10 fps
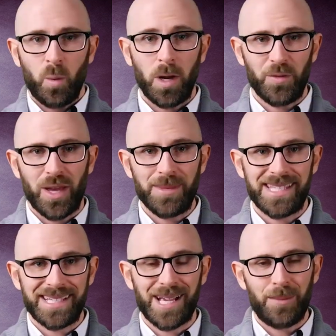One
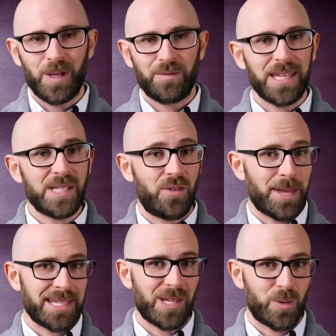famous example of this from
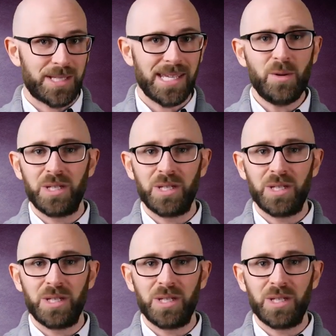antiquity